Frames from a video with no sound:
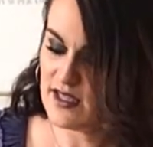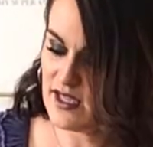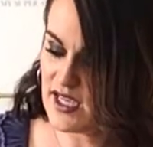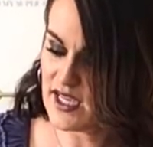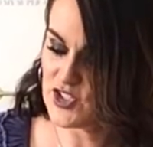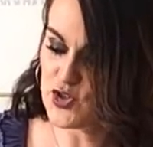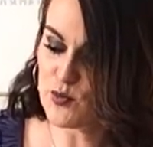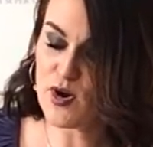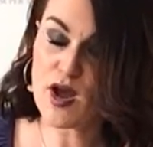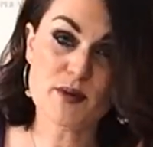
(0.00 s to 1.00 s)
And
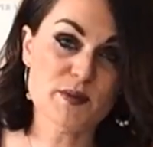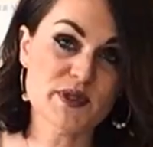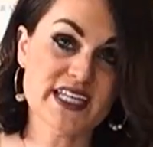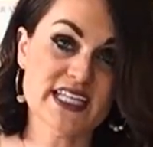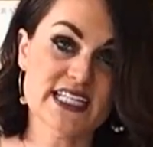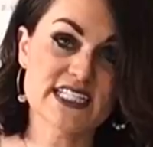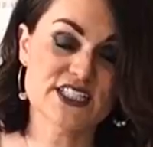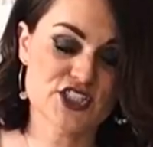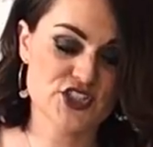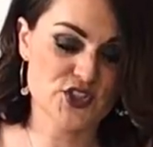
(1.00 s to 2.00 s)
you're probably gonna
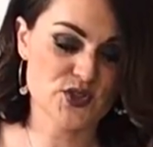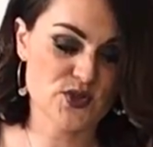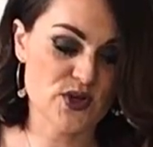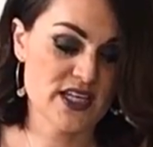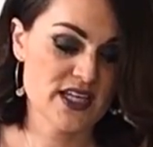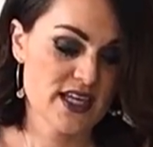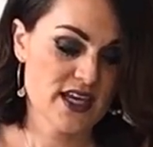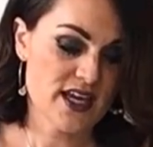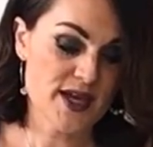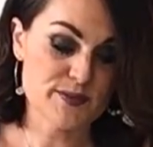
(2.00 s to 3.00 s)
need to do
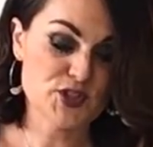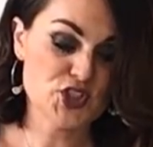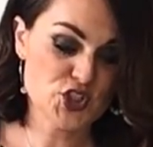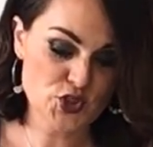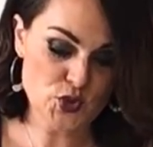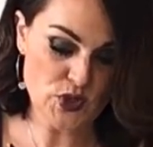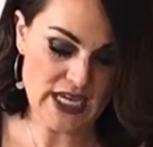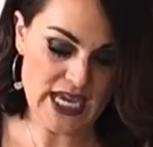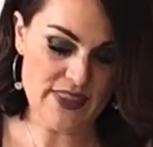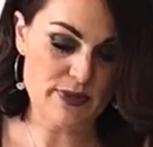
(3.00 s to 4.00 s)
two
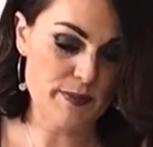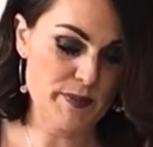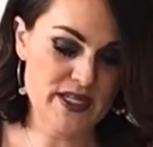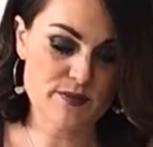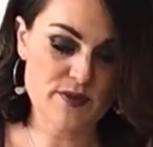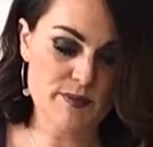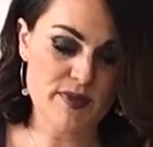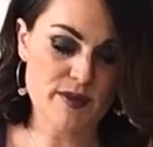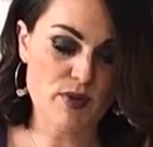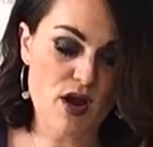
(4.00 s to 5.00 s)
at the minimum,
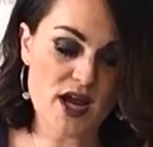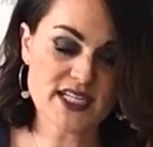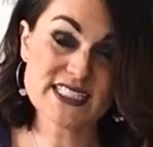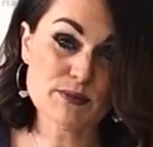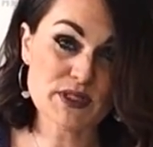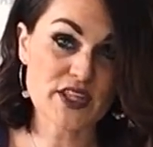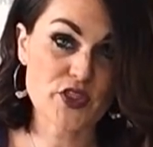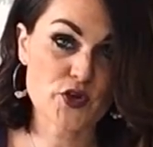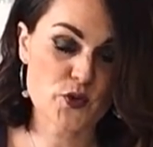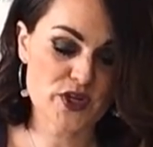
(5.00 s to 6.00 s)
possibly
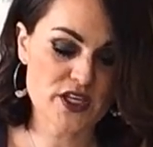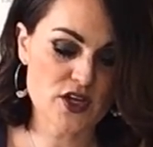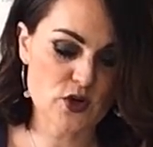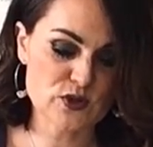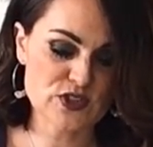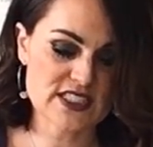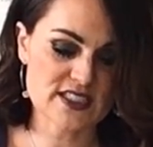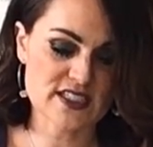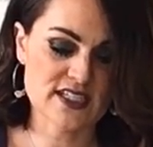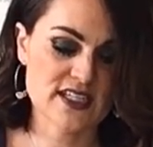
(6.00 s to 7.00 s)
three coats
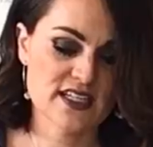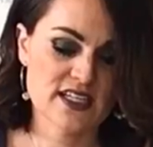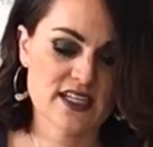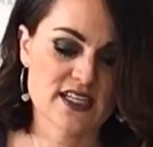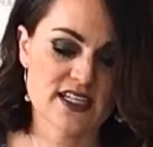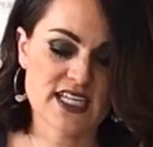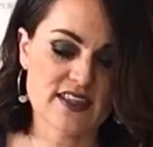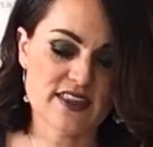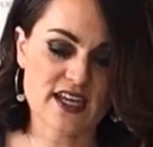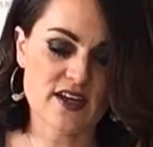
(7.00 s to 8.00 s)
to
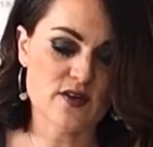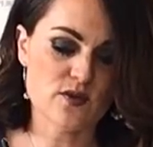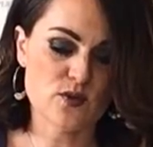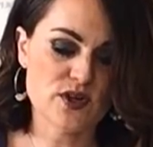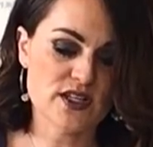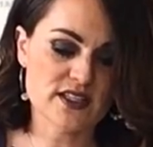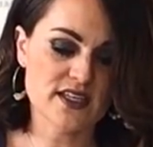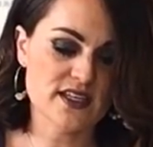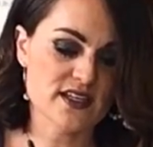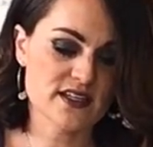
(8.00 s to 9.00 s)
get that
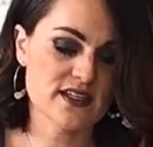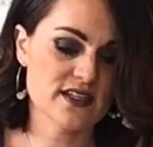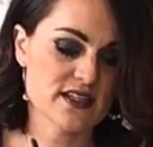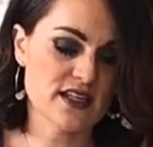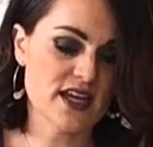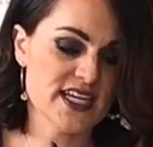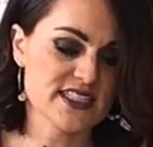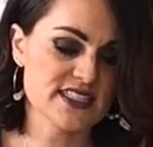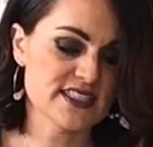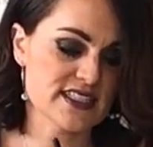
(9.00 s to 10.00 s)
really
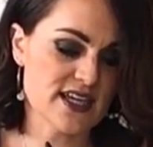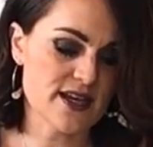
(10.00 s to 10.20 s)
nice